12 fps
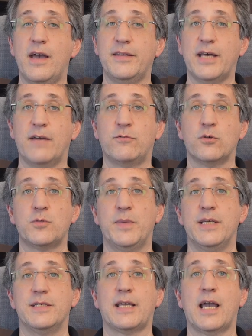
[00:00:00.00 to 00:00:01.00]
and have those
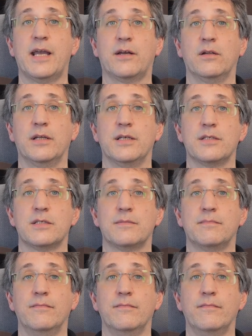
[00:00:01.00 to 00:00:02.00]
basic anchor links.
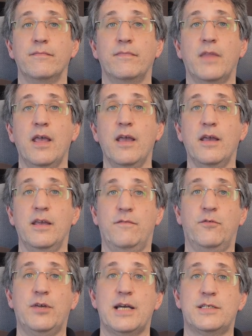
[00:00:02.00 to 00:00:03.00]
If
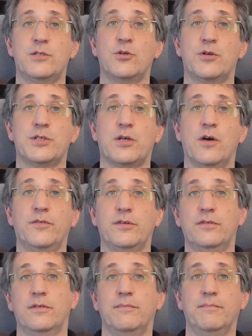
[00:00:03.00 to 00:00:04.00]
you guys enjoy this
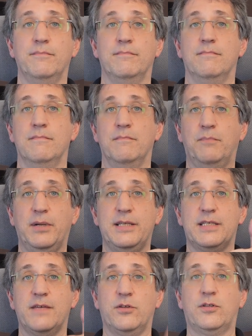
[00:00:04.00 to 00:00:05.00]
content,
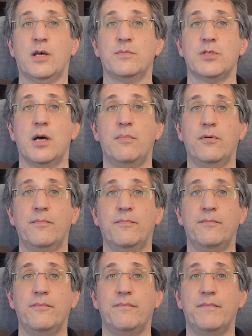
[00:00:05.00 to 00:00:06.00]
please give it a thumbs up,
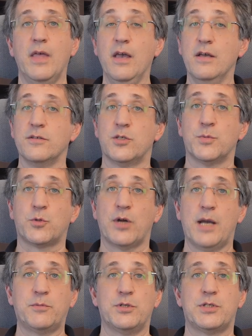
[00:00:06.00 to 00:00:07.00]

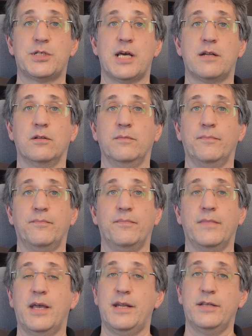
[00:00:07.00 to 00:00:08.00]
subscribe to this channel
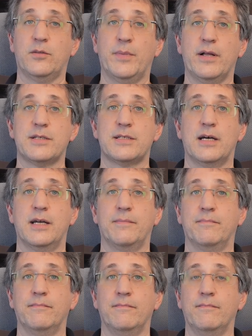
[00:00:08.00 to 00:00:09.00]
and hit the bell sign.
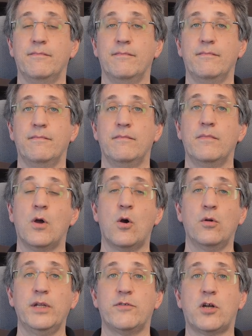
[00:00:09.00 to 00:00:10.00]

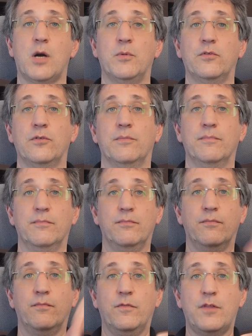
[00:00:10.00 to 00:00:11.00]
Or leave a comment
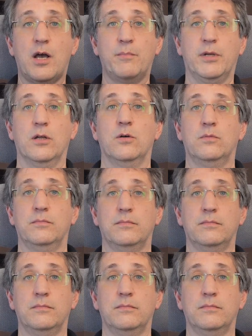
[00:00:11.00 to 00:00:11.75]
down below.